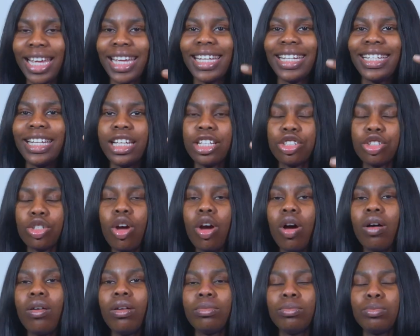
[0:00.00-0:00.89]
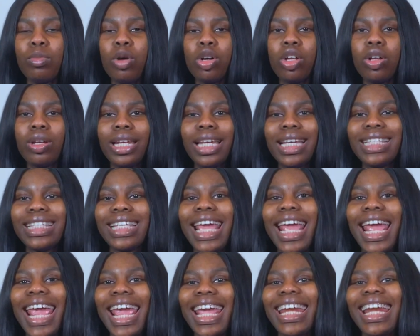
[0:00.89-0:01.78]
they sort of more or less
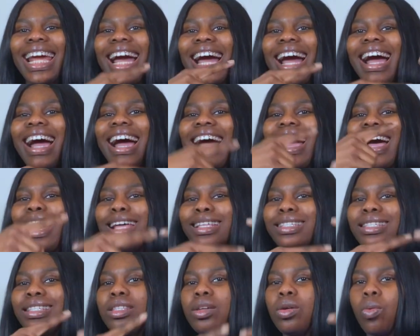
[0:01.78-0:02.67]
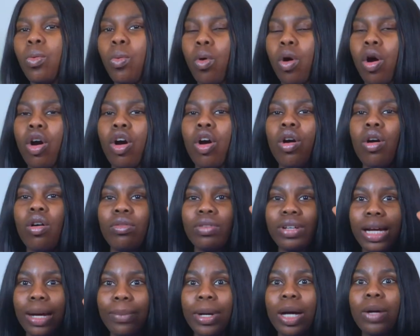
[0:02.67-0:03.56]
enhance the work of
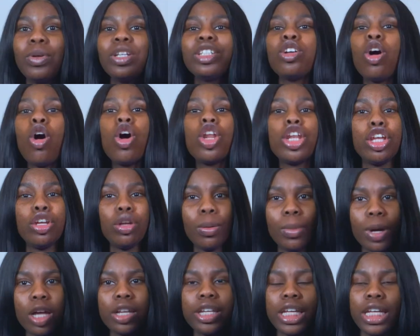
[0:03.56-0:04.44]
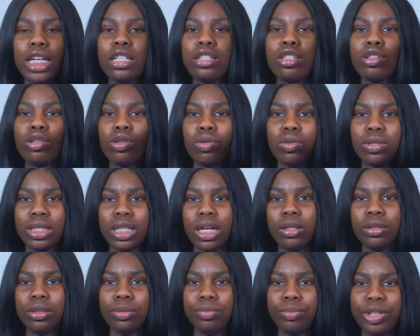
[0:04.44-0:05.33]
GABA, which on a normal day, it slows
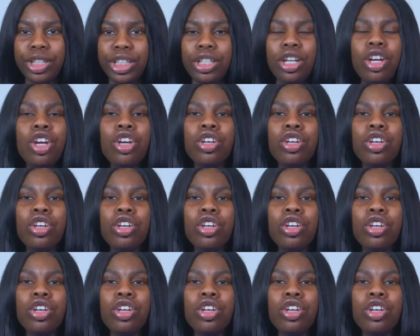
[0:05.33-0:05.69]
down the brain.